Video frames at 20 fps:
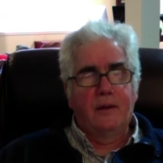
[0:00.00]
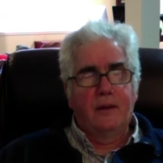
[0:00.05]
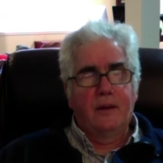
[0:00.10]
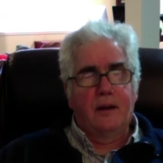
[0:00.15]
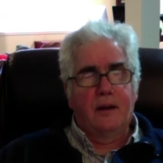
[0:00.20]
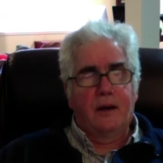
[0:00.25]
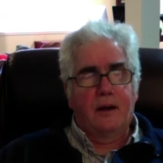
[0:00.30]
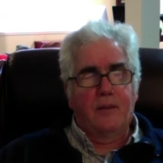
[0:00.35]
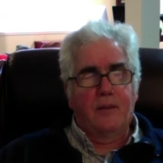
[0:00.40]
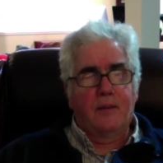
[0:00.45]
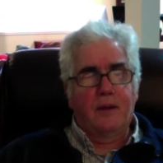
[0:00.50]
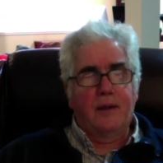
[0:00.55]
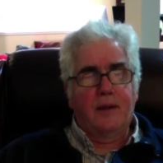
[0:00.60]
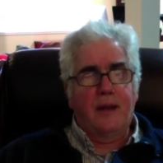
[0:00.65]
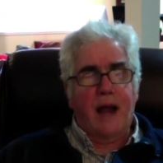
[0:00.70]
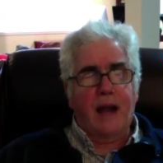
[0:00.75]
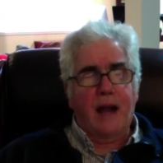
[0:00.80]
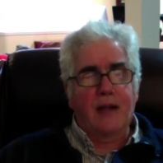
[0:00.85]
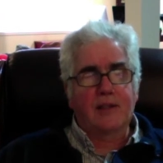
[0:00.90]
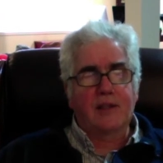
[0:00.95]

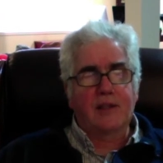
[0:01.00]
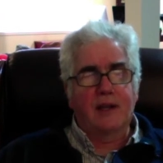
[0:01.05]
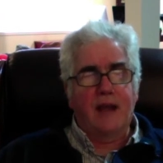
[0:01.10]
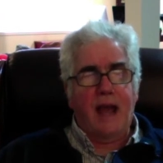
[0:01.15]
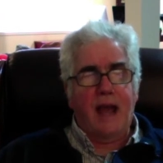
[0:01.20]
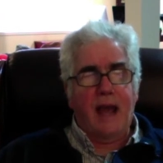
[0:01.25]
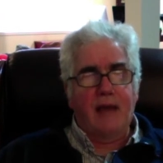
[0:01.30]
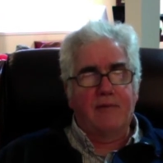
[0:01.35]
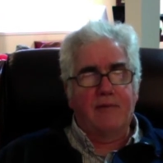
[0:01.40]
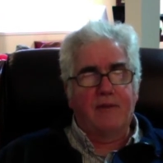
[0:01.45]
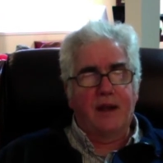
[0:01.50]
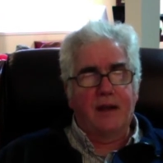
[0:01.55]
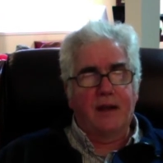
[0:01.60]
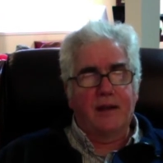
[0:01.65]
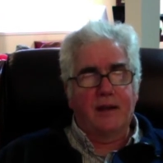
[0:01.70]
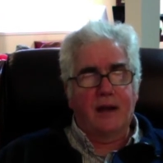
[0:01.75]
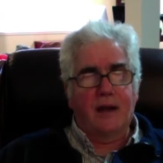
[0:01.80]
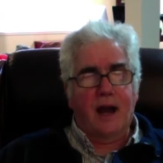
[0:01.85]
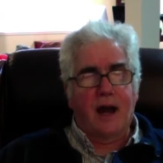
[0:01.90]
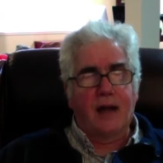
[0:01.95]
Not as an Advent
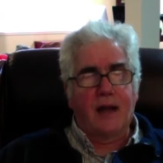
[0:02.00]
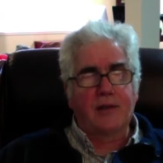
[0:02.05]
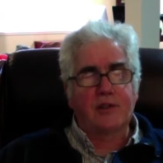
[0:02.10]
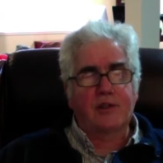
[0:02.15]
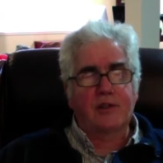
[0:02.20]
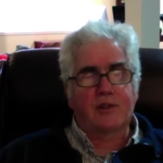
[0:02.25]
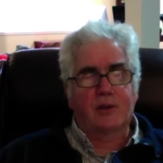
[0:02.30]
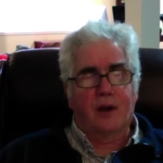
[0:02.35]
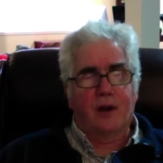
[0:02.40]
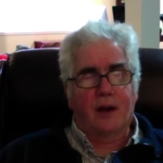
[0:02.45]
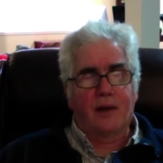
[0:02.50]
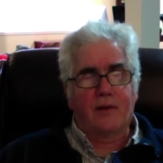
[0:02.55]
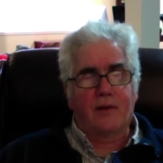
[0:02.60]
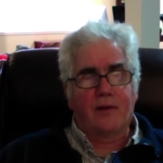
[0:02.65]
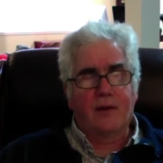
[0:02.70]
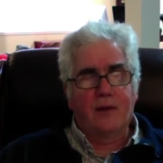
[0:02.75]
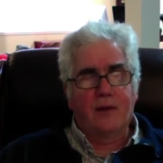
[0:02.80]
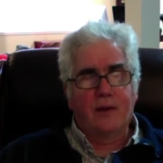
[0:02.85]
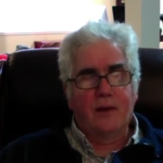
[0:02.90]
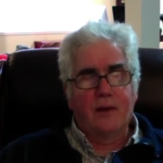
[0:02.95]
construct,
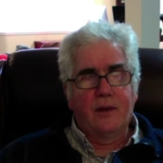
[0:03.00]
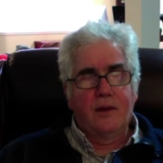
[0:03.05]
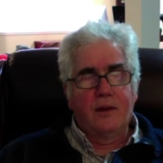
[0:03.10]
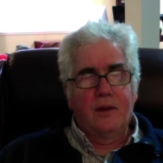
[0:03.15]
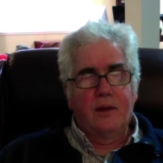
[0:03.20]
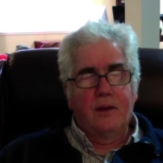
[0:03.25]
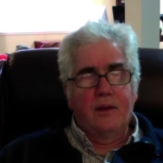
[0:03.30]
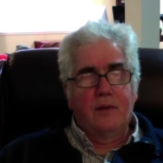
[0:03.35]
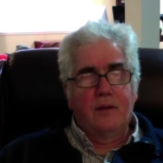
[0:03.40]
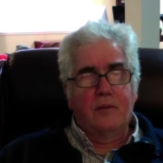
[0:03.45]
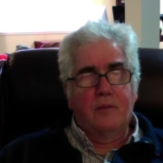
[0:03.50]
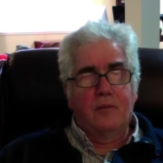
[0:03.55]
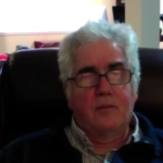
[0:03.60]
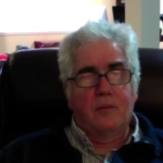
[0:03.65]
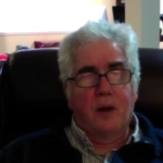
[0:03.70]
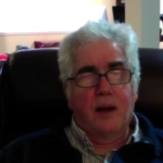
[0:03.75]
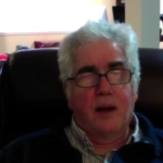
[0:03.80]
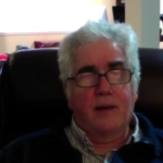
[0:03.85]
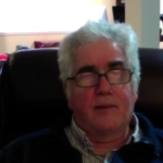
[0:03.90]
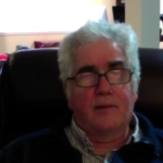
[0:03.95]

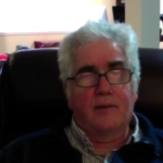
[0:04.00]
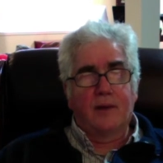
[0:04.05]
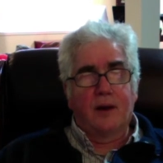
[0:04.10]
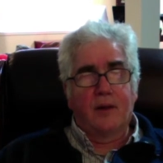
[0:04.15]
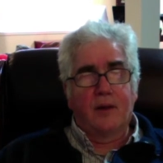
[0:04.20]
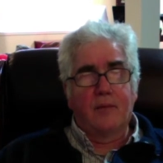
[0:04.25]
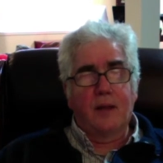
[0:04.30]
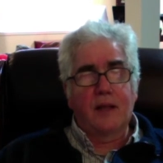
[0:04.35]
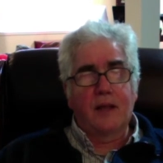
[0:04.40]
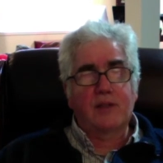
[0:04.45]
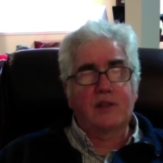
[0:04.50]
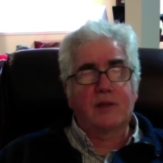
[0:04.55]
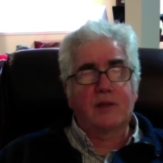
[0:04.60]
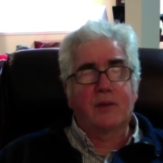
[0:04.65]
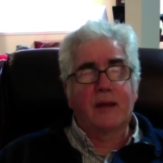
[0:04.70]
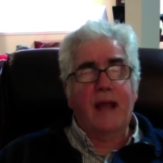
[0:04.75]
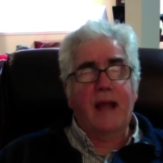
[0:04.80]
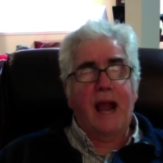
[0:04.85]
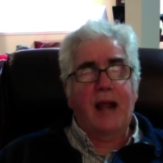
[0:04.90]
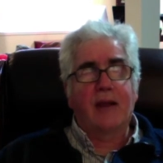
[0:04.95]
but as the
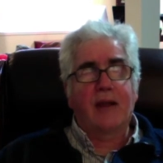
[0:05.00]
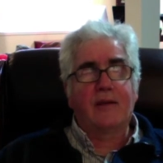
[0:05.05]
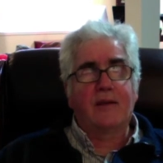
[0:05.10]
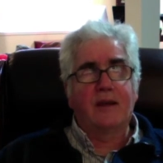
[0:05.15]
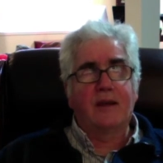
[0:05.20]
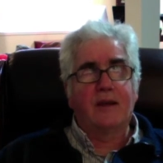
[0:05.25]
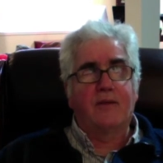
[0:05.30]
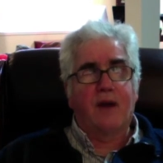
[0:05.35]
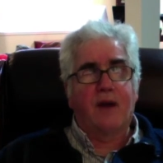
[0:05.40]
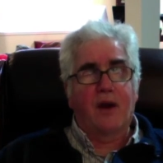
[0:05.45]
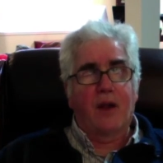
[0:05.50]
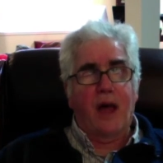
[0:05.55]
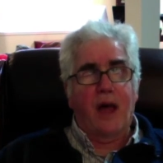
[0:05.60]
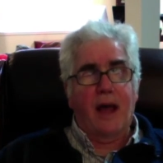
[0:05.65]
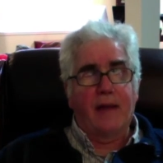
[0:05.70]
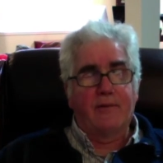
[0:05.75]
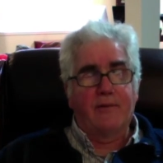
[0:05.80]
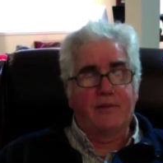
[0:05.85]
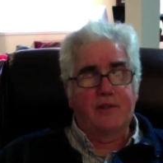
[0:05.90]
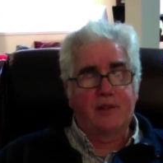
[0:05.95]
reality of our
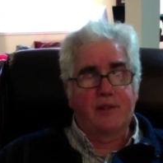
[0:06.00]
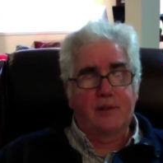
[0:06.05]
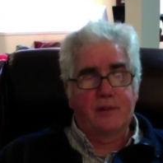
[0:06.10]
lives.